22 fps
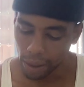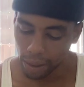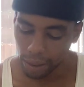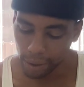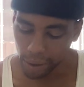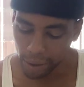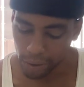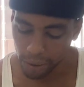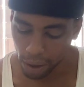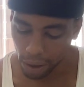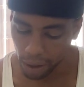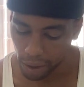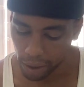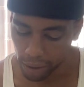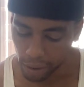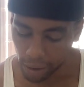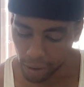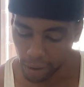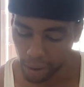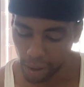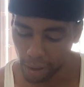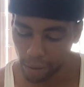These are
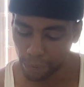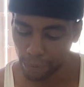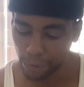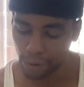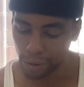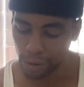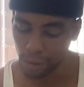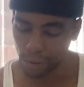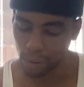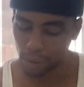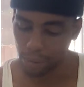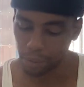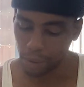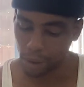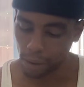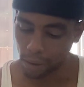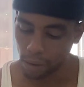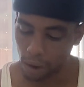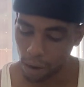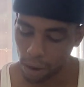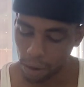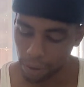unclean for you
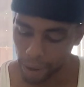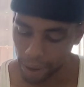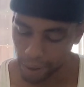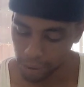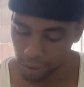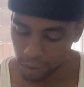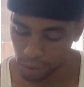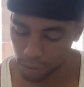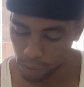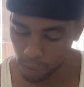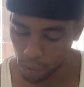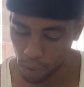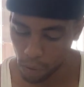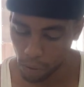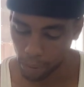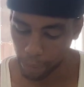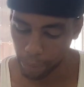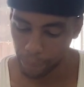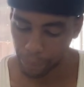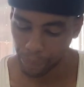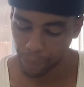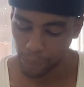among all that
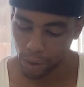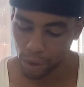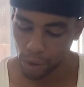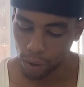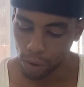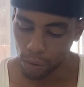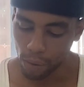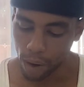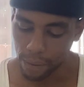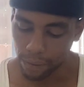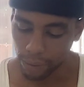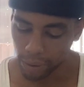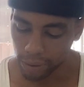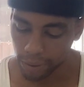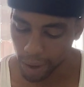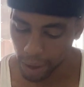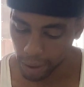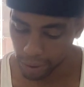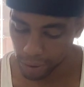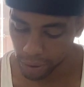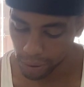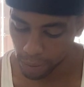swarm. Whoever
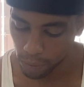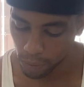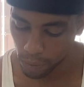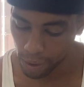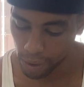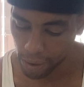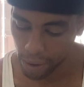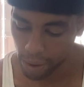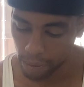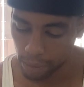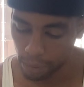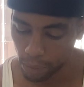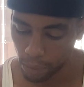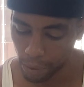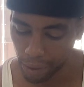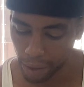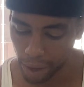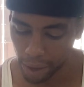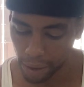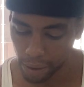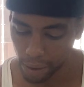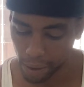touches one of them when
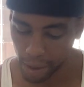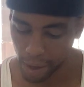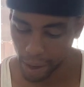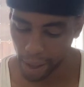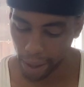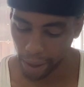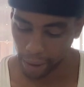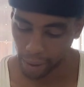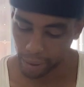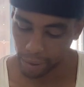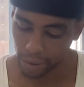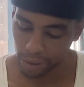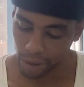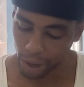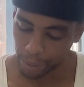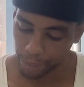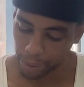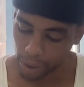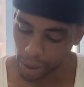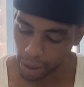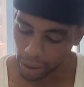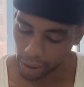they are dead shall
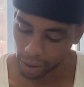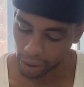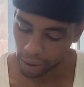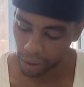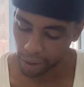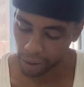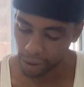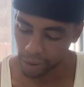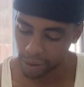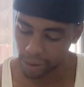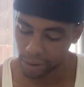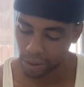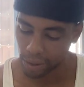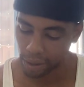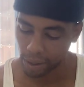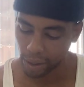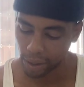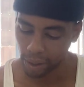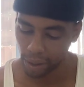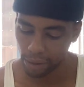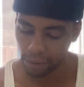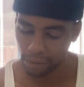be unclean until
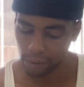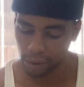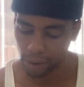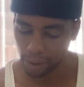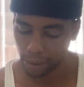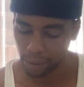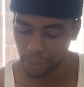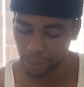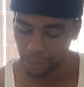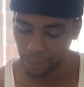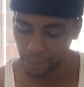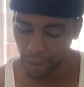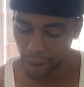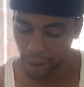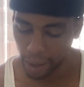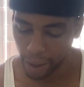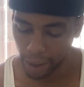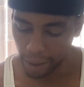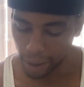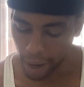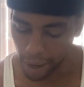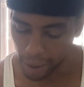the evening.
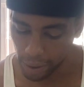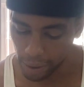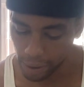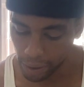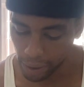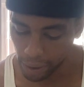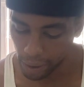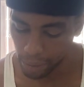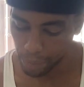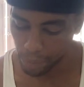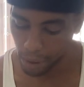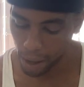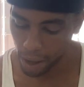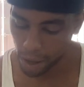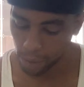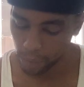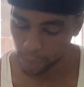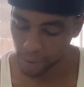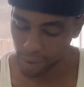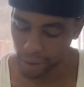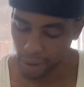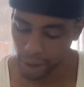And anything
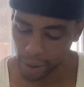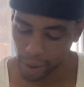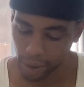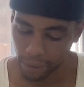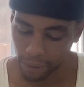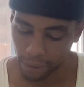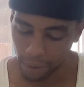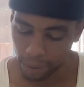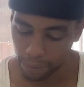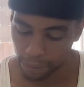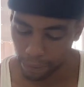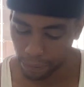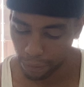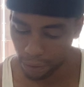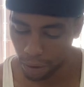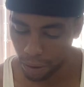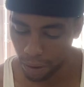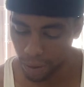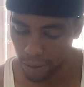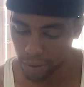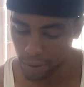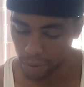upon which any of them
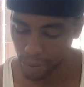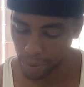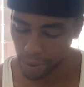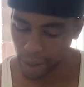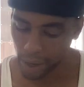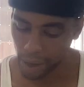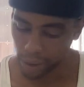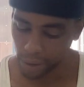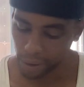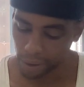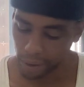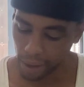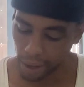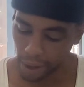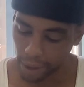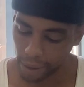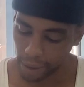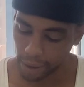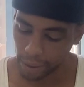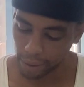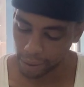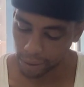falls when they are
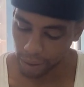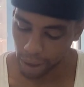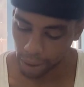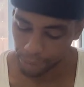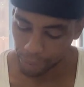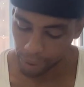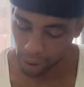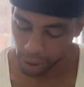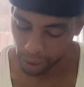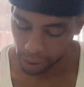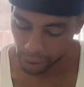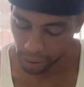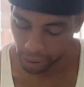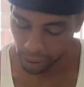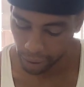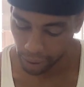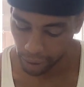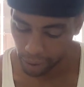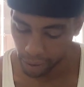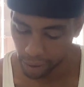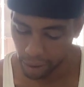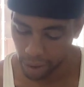dead shall be
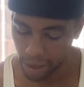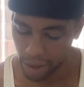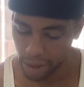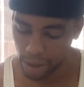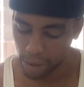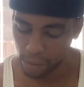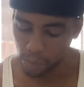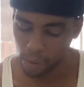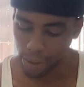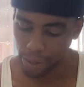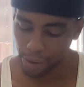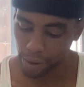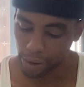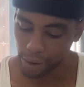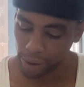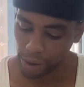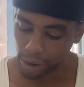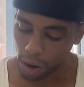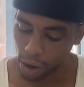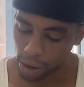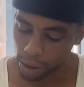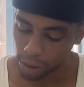unclean, whether
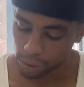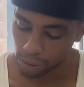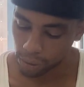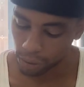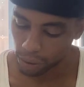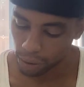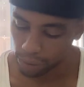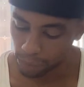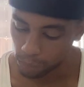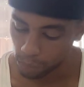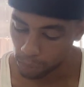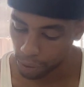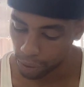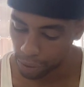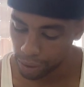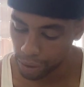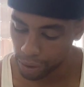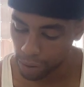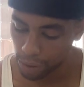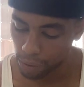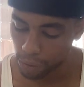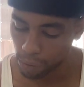an article of
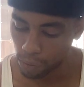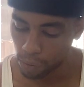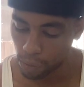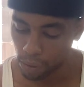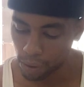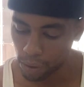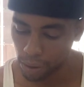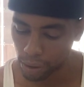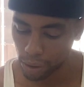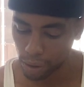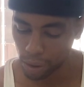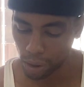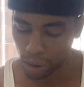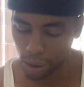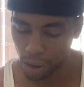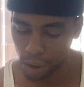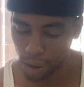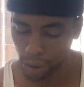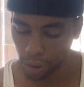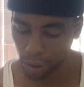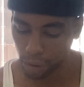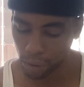wood or
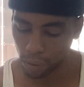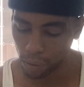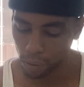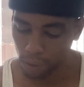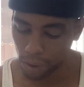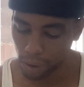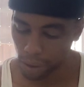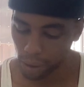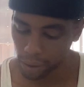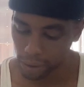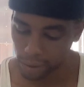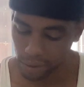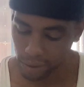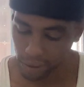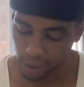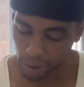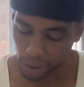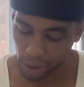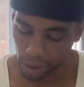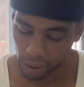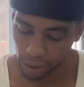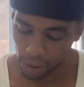cloth or
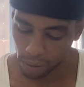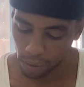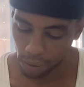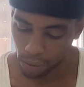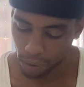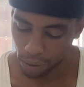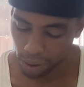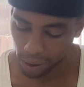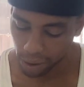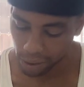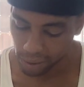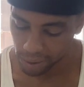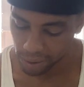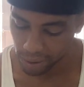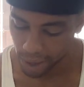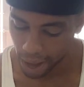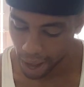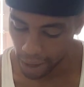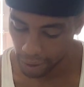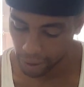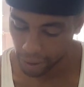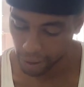skin or
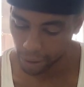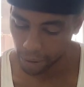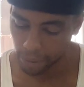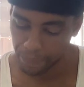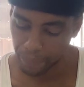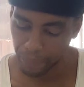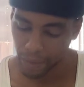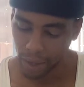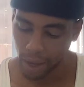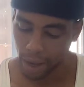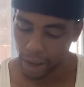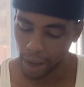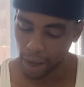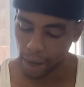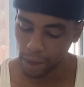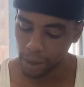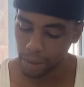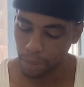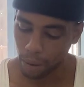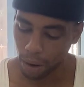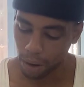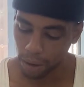sacking,
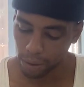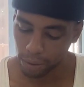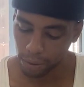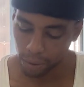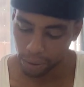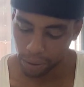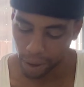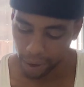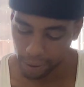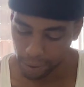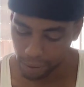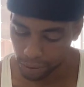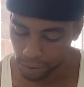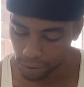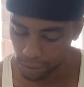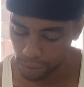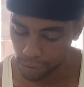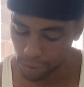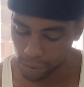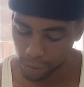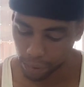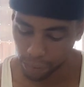any particle that is
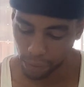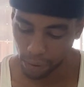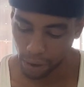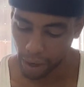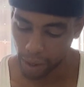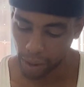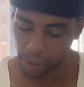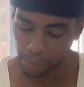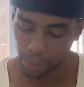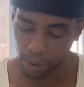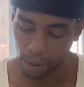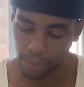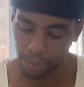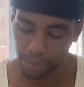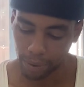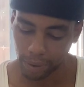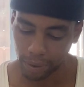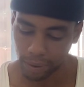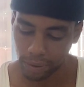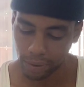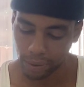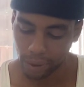used for any
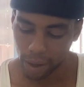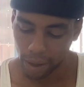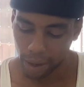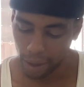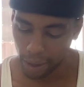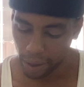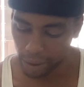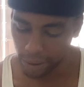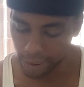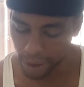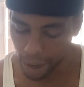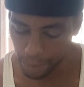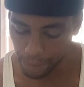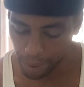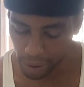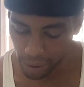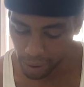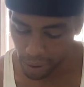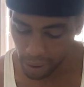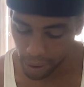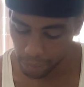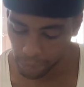purpose. It shall be
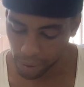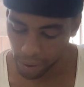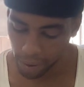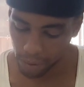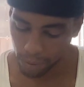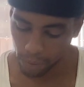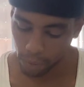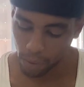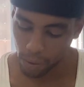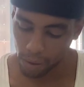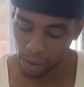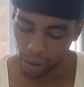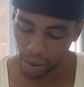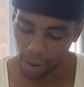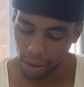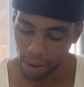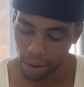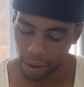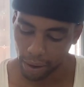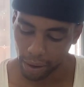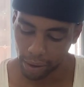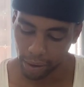dipped into
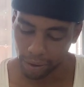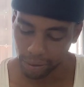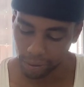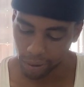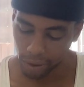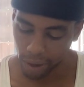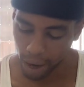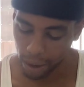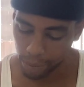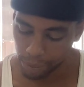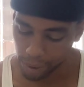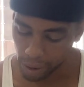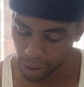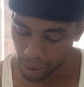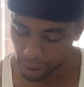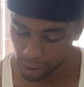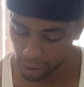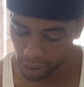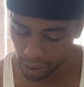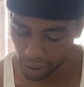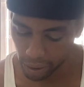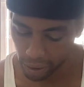water and it shall be
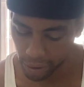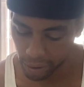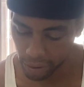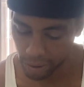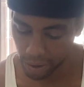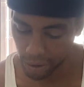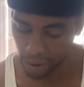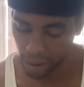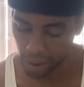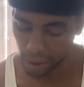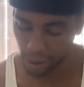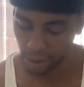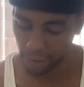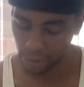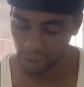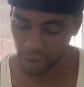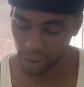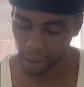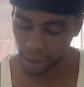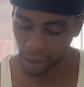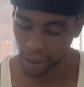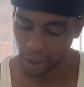unclean until the
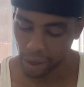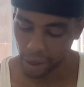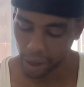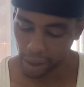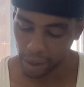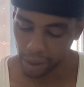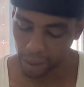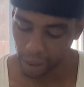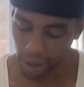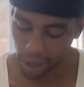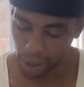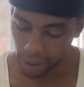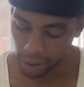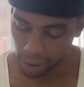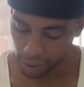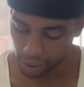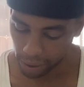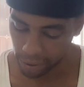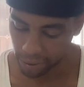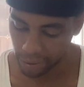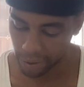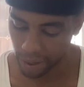evening, and
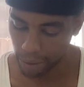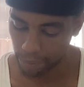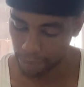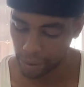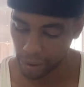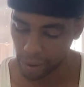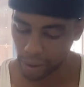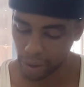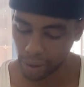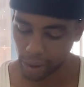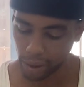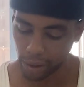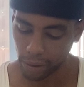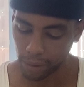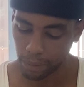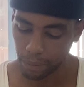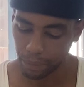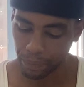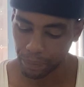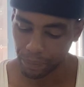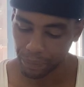then it shall be clean.